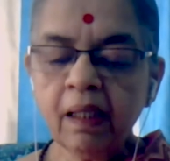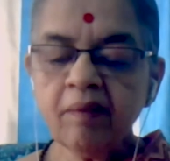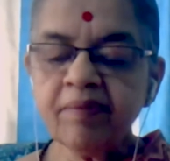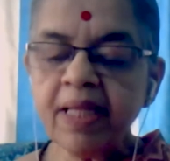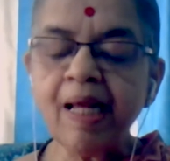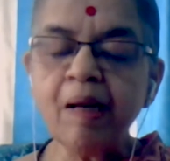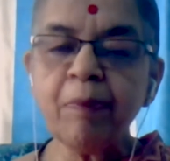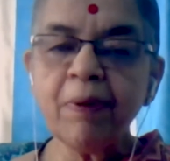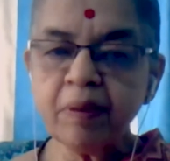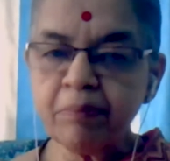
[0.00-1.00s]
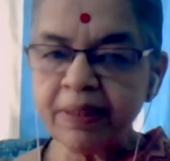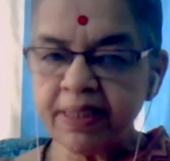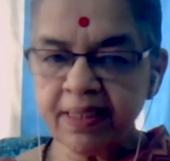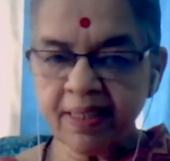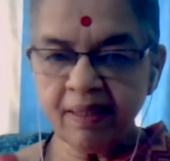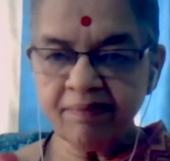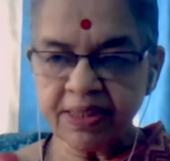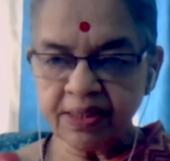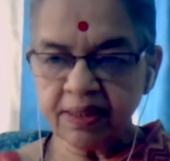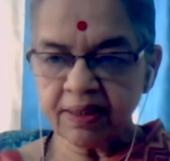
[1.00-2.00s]
with the help of the material which
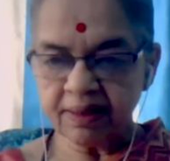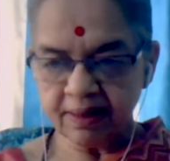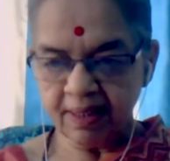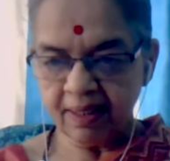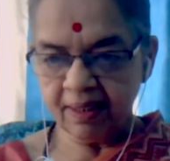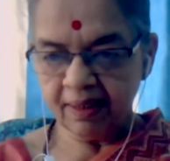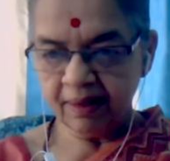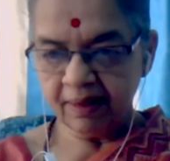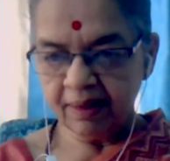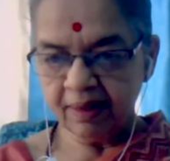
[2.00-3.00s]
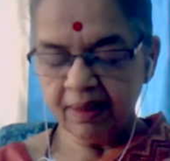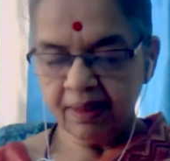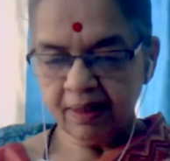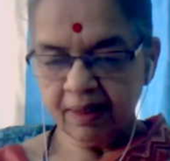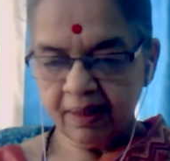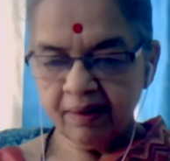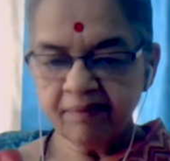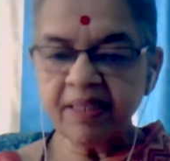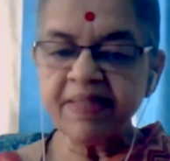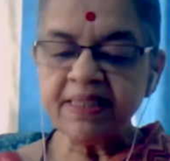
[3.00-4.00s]
is uh,
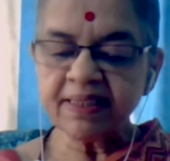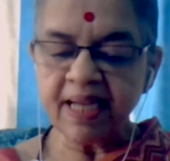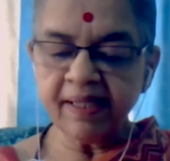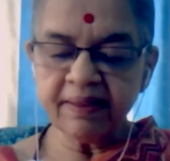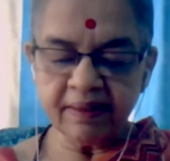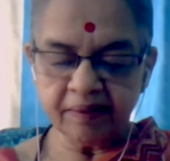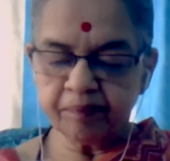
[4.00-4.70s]
very, very scanty.